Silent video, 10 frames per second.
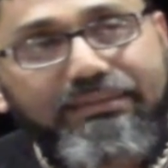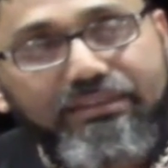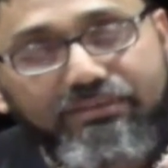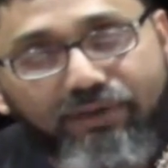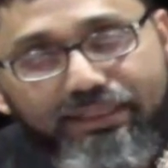
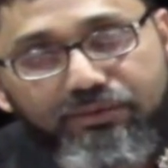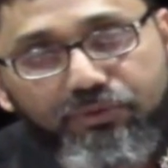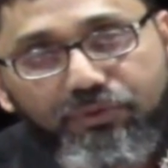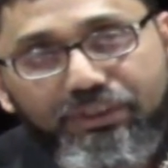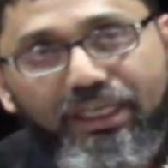divided into
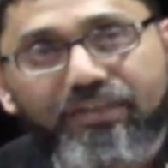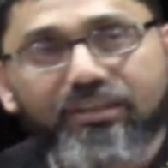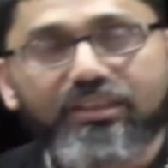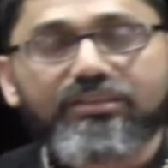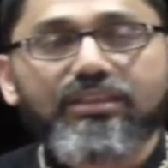three
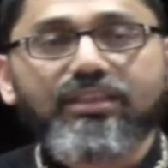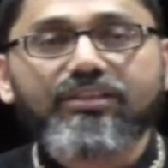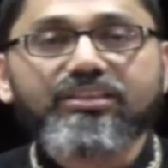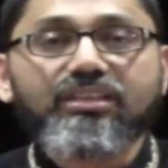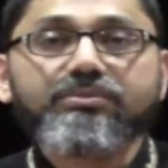categories. The
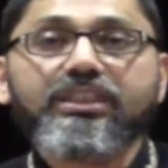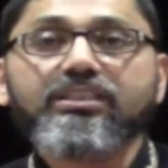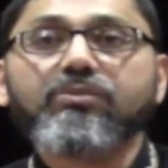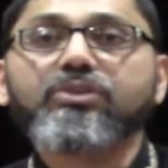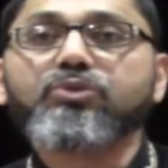reason I'm saying
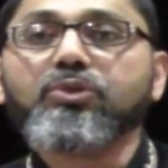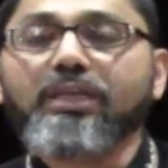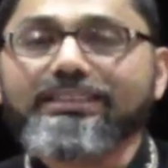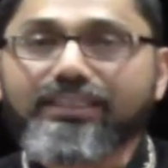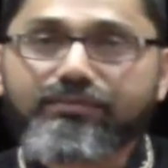the word sunnah
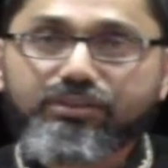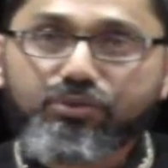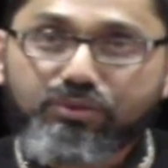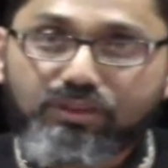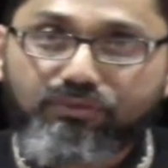instead of just
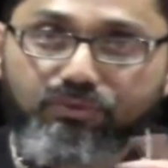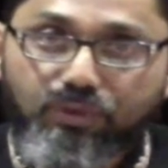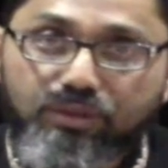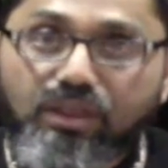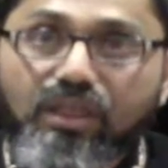using the
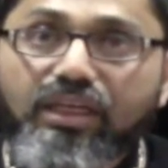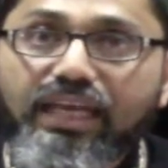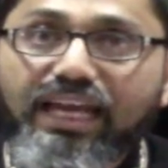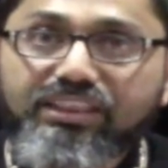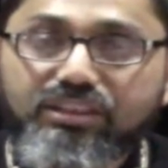word
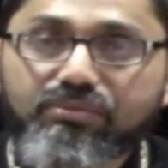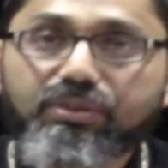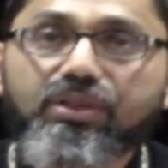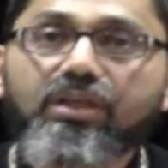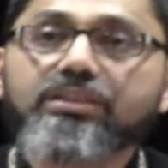action
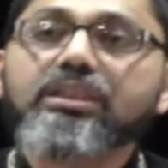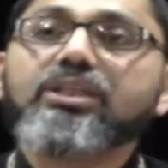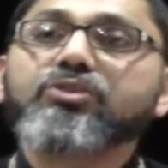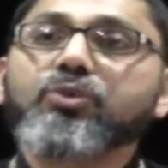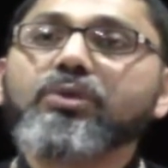because
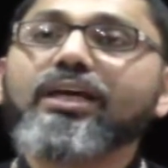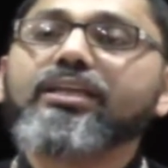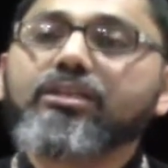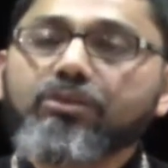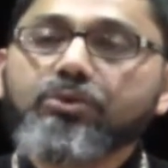sunnah
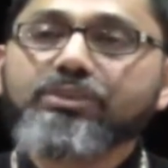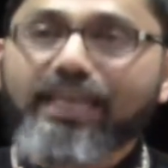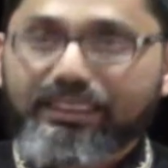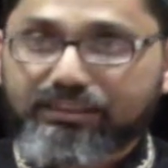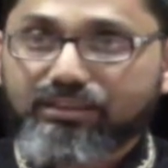includes the
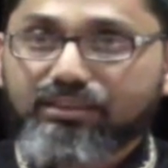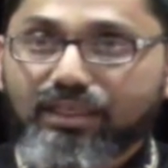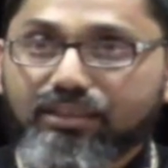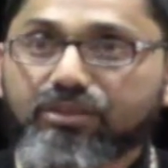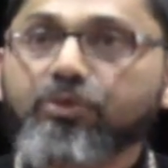actions,
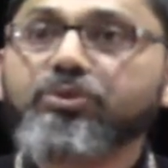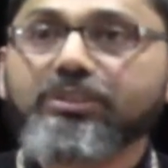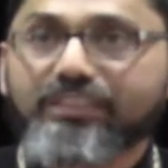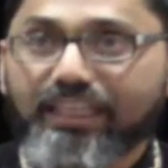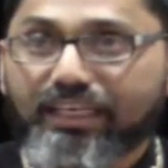includes the
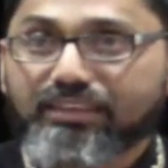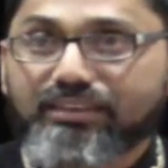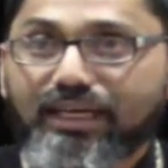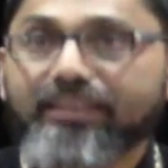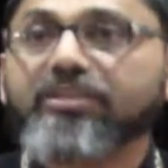sayings,
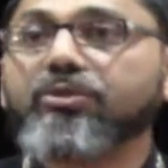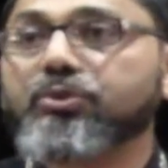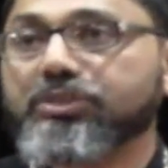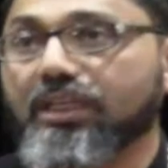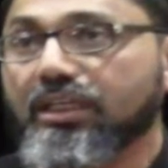and
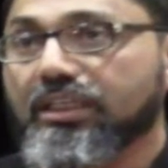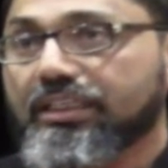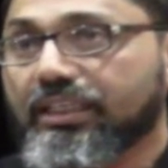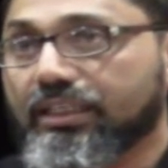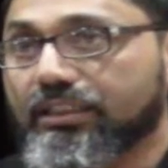includes the,
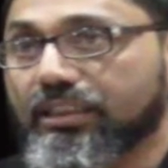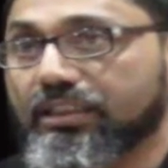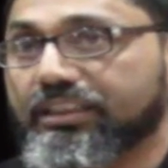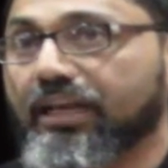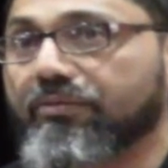uh, the, the,
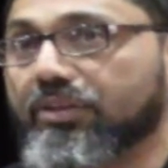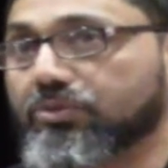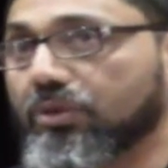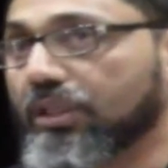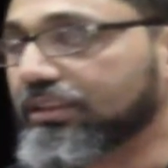time when
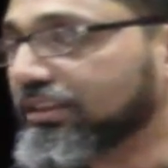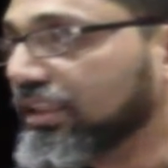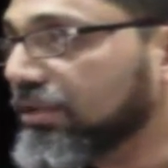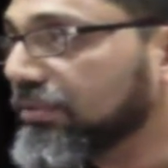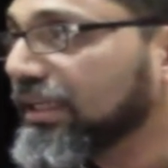
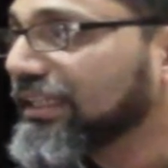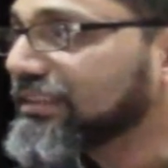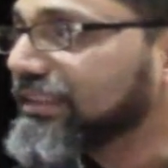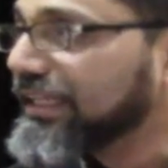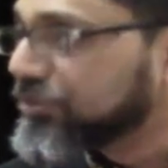Rasulullah
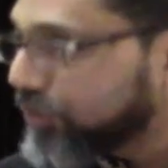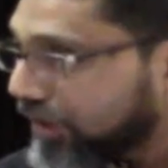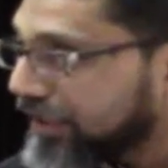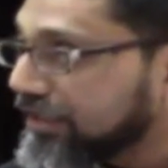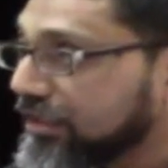stayed
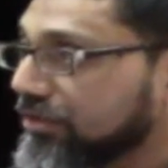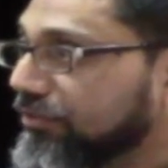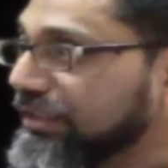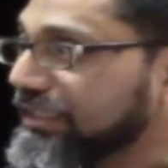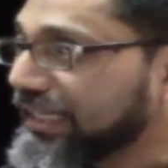quiet
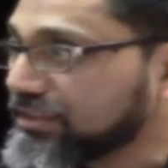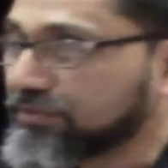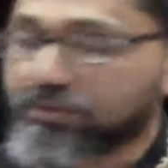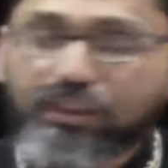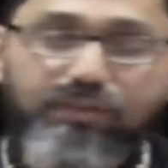when an action
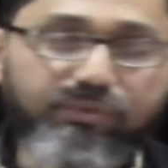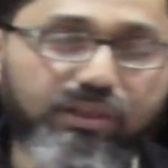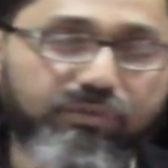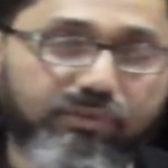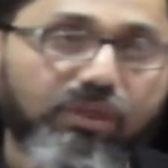was done in front
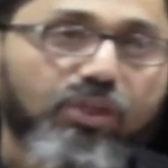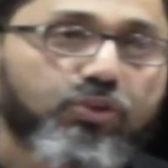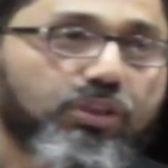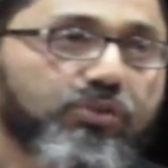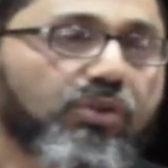of him.
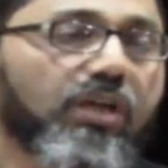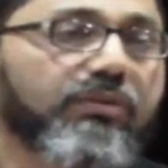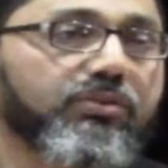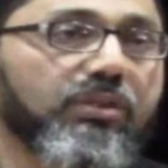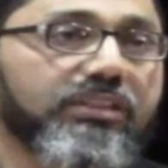So the sunnah
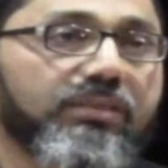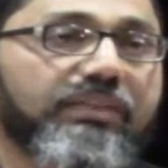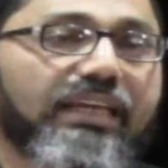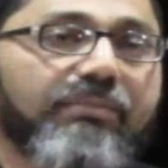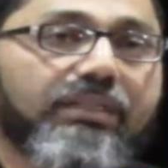of Rasulullah
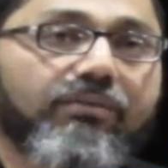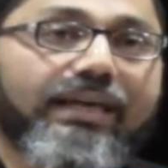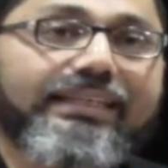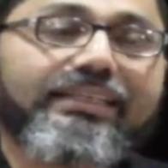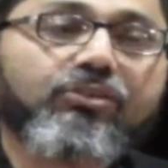can be
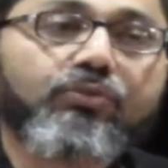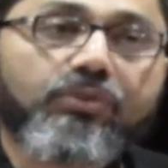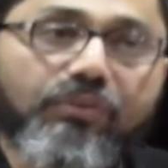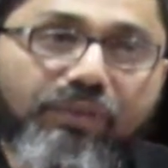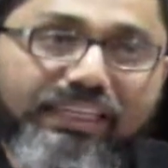divided into
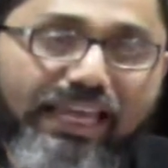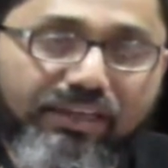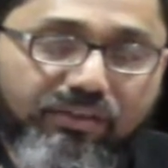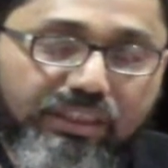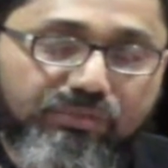three
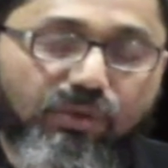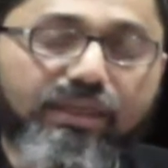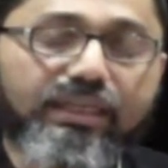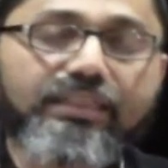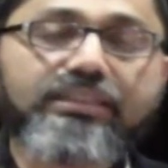categories.
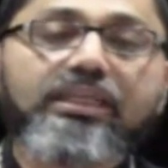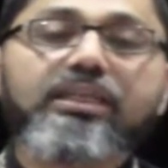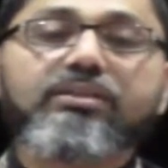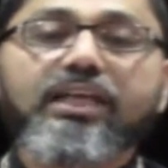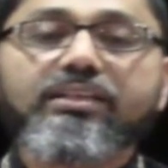One is
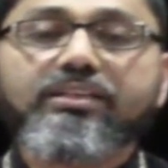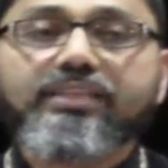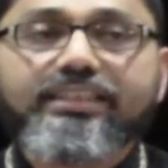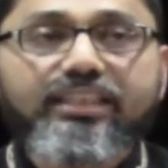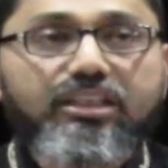that,
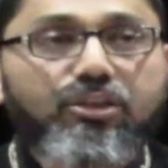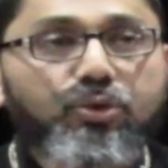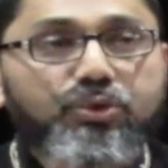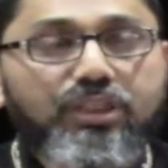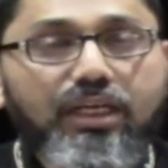that
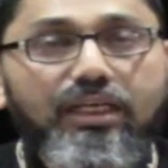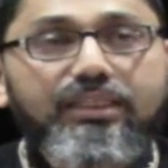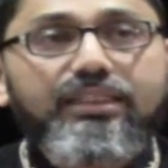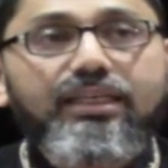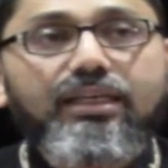includes the
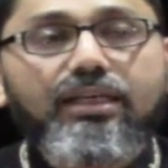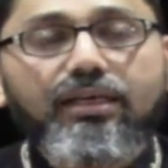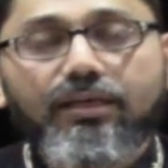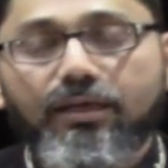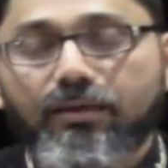
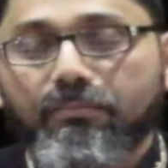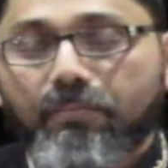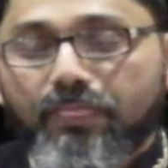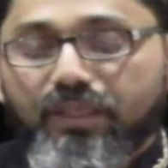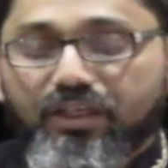uh,
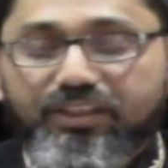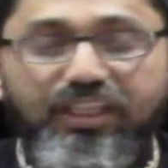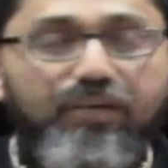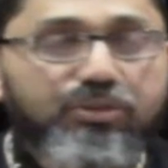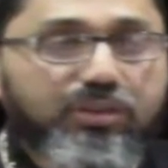the
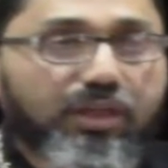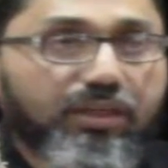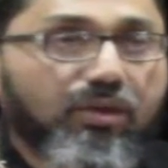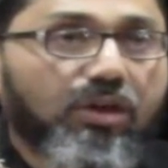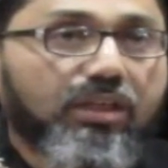khitab
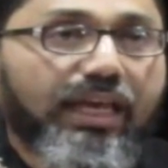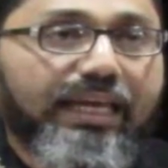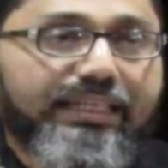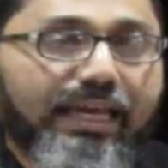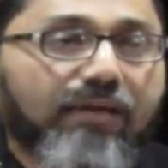shara or the
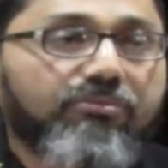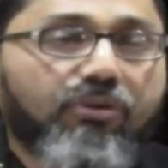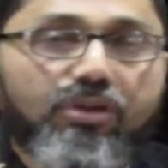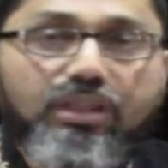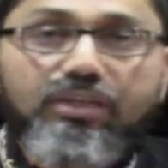ahkam
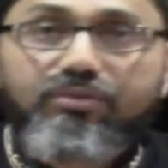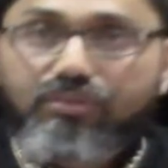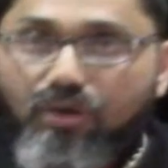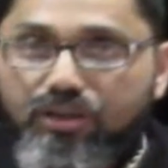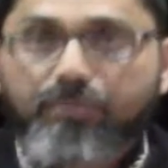for the,
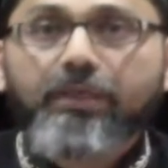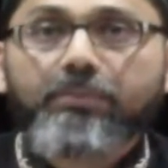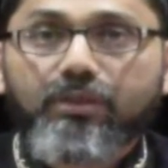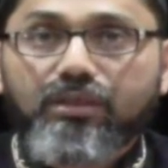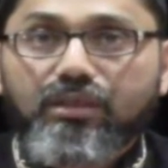all the
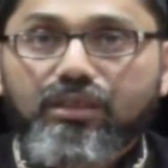people.